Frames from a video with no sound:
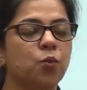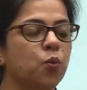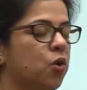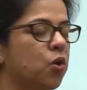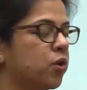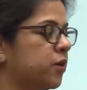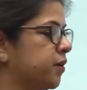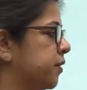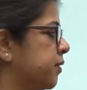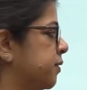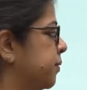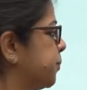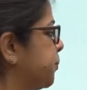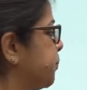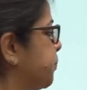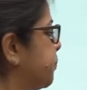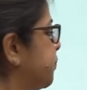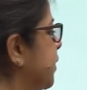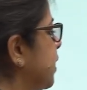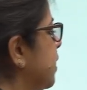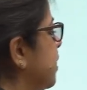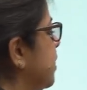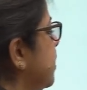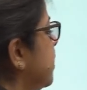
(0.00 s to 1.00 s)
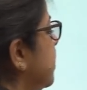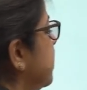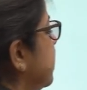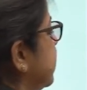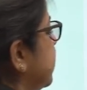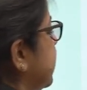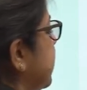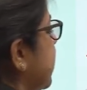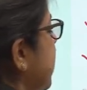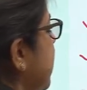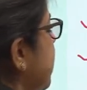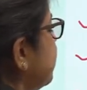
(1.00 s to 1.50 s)
water.
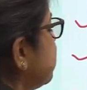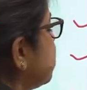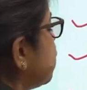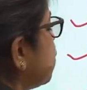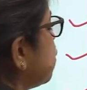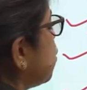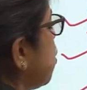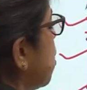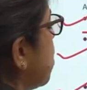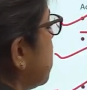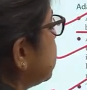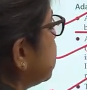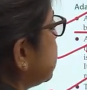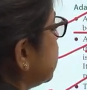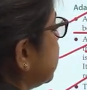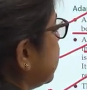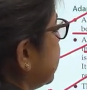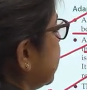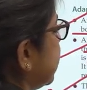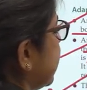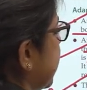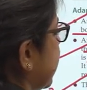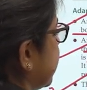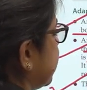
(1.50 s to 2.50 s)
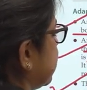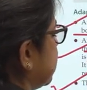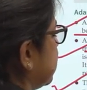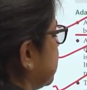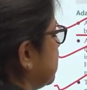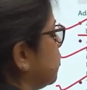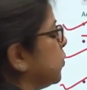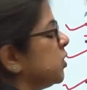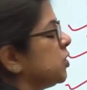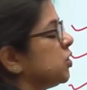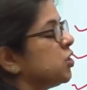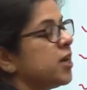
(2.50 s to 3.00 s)
They have short neck
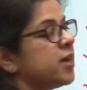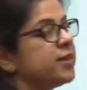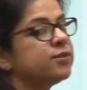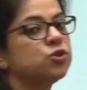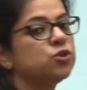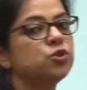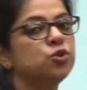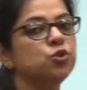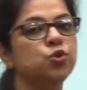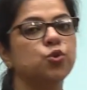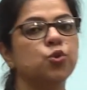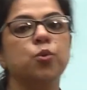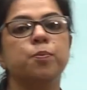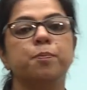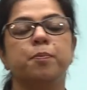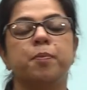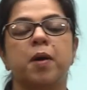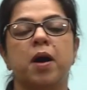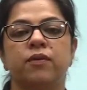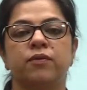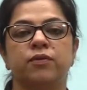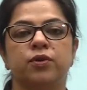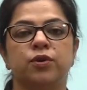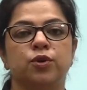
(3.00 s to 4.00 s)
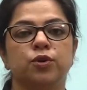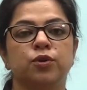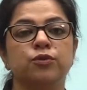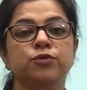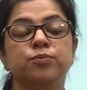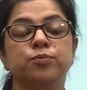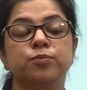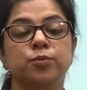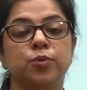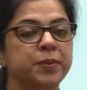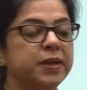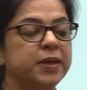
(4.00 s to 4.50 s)
which has no power
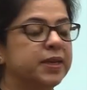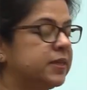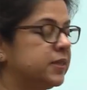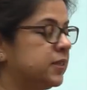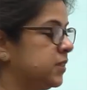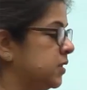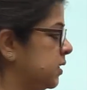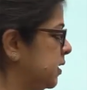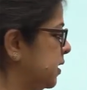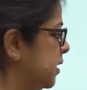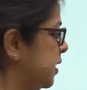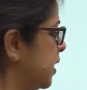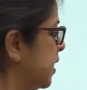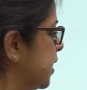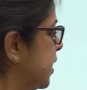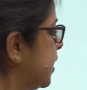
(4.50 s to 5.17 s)
of mobility.